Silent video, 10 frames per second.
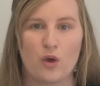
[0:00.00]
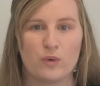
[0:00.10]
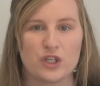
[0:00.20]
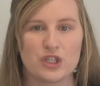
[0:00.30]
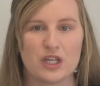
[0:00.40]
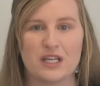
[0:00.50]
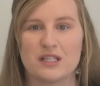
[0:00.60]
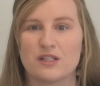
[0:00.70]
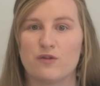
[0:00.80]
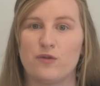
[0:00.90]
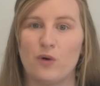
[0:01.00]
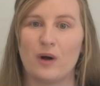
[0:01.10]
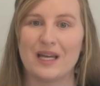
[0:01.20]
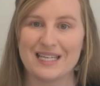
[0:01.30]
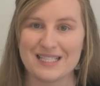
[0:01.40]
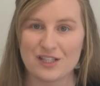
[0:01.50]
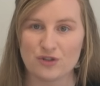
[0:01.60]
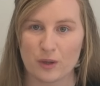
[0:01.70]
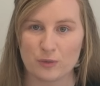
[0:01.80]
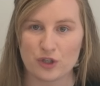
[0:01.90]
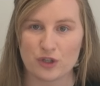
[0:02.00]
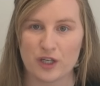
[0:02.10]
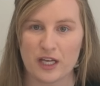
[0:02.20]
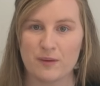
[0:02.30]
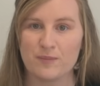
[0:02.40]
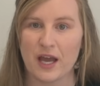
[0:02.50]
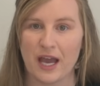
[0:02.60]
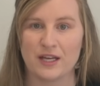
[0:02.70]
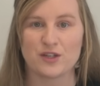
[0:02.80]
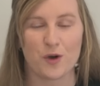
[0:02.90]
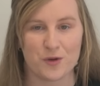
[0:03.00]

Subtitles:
which is for easy troubleshooting and